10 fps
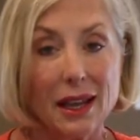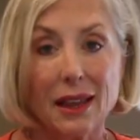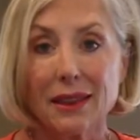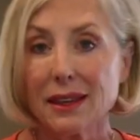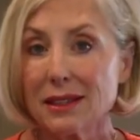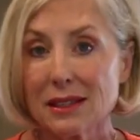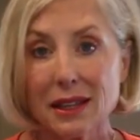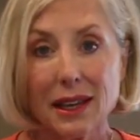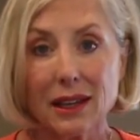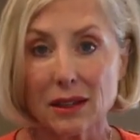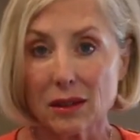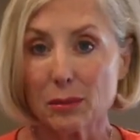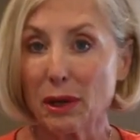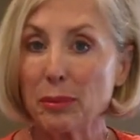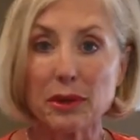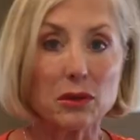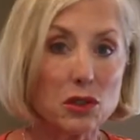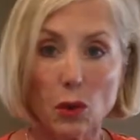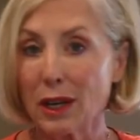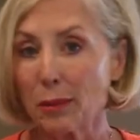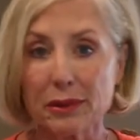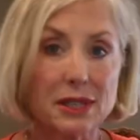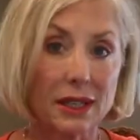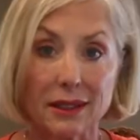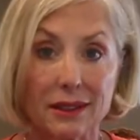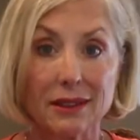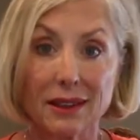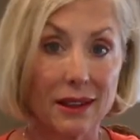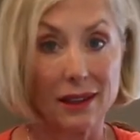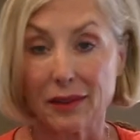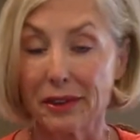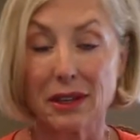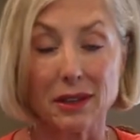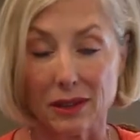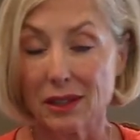They just can't bump you 20% every year.